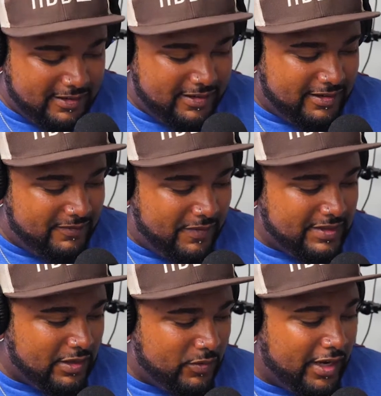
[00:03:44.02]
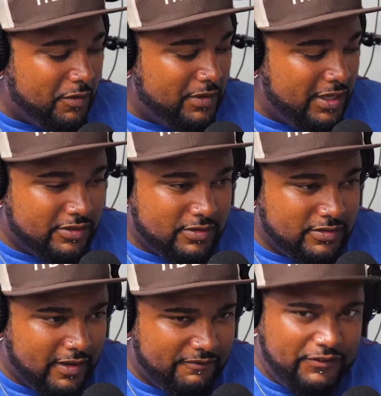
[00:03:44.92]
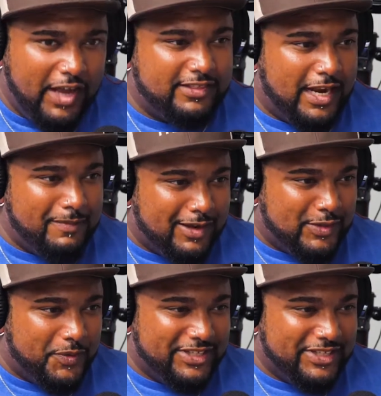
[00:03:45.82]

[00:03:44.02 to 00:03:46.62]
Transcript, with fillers: And Vivian's like, great, because we need you. He's like, fuck that, I'm not doing